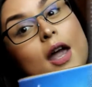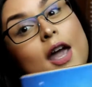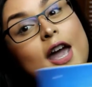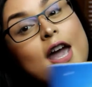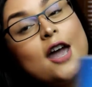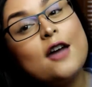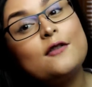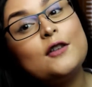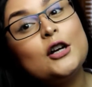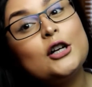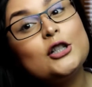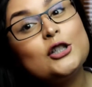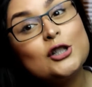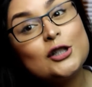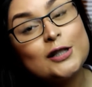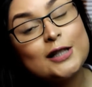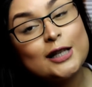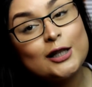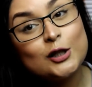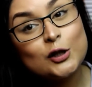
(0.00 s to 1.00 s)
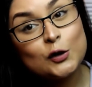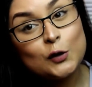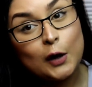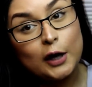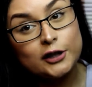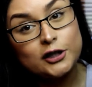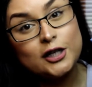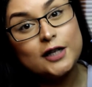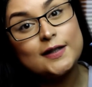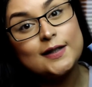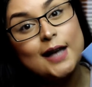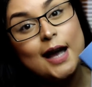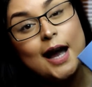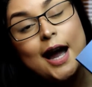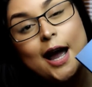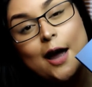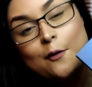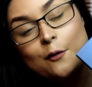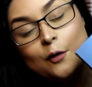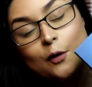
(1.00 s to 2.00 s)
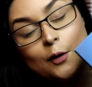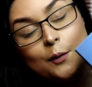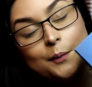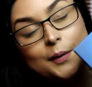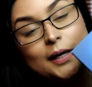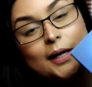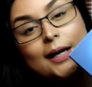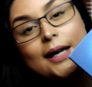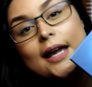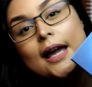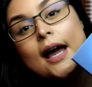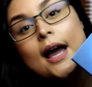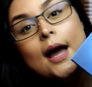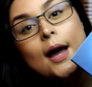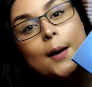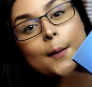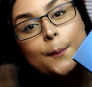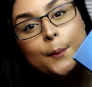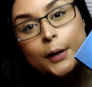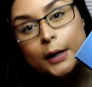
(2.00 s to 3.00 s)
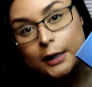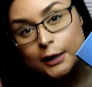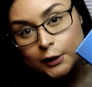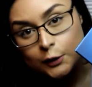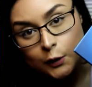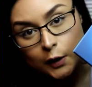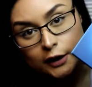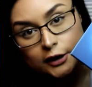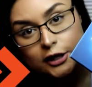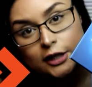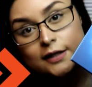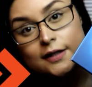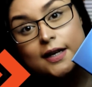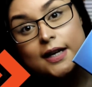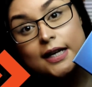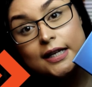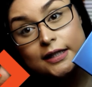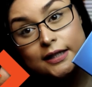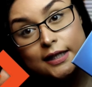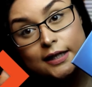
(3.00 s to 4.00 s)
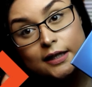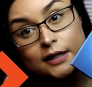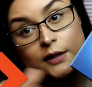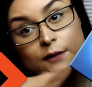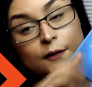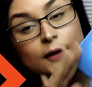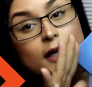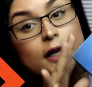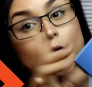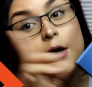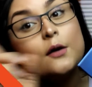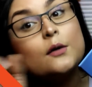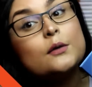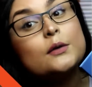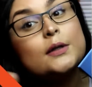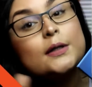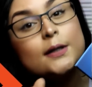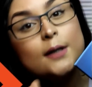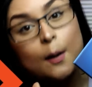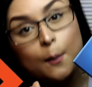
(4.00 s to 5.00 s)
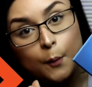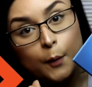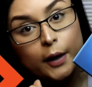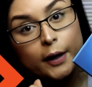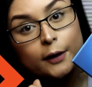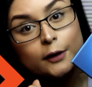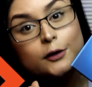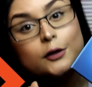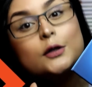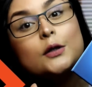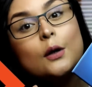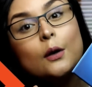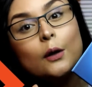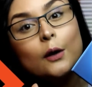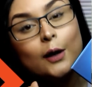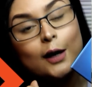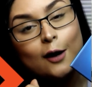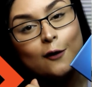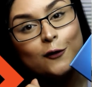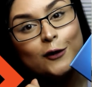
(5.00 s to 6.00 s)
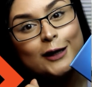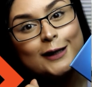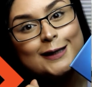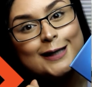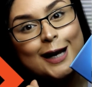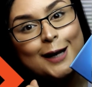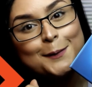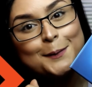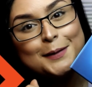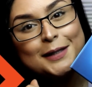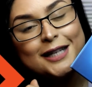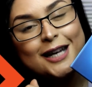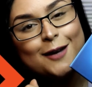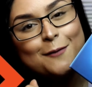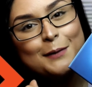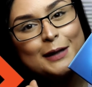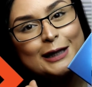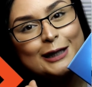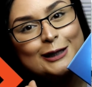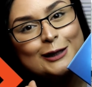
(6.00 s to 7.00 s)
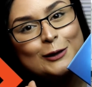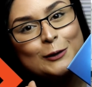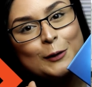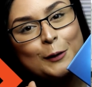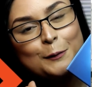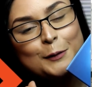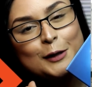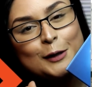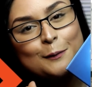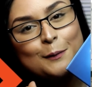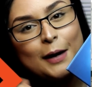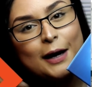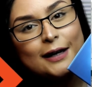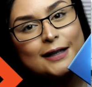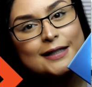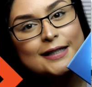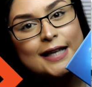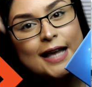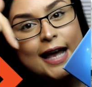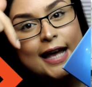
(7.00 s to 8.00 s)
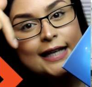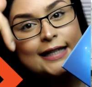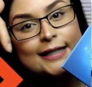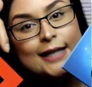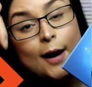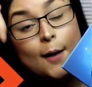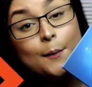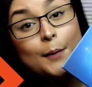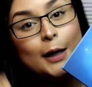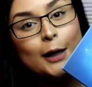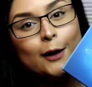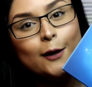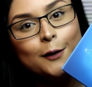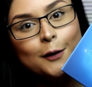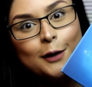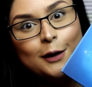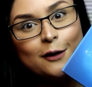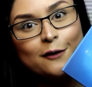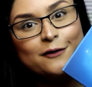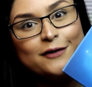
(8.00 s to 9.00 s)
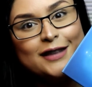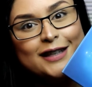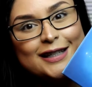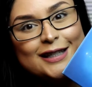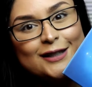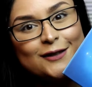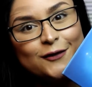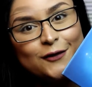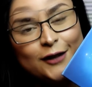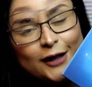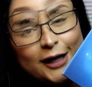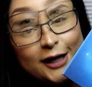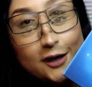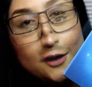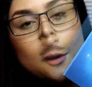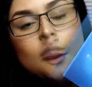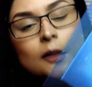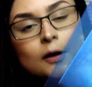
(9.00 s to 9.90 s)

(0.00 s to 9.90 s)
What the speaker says: If you're interested in swatches, I will be putting swatches into this video somewhere, so look out for the timestamp in the description box down below of this video.